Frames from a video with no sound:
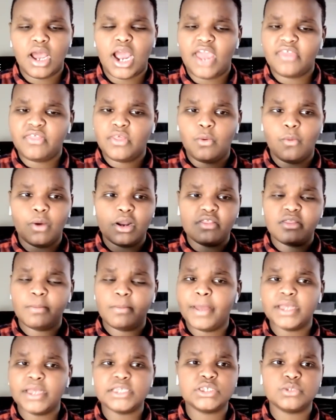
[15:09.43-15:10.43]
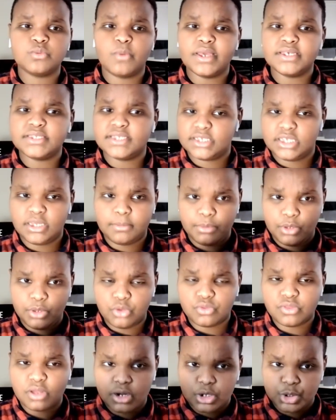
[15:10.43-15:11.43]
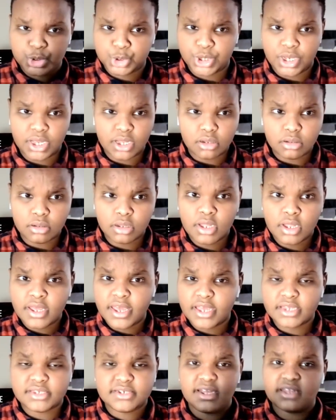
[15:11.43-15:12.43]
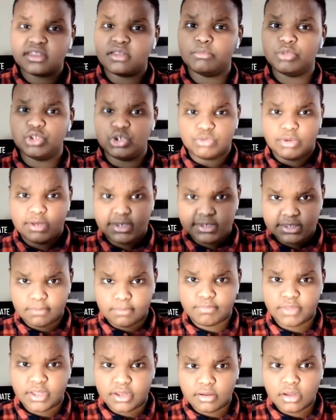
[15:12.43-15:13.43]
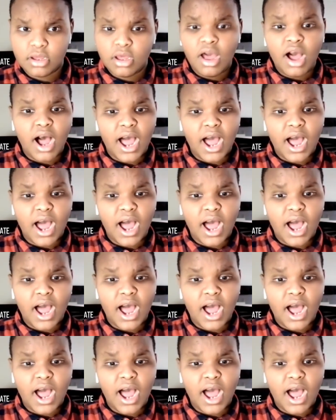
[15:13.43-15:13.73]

I think one of the best ways to keep youth out of jail is to get them doing something.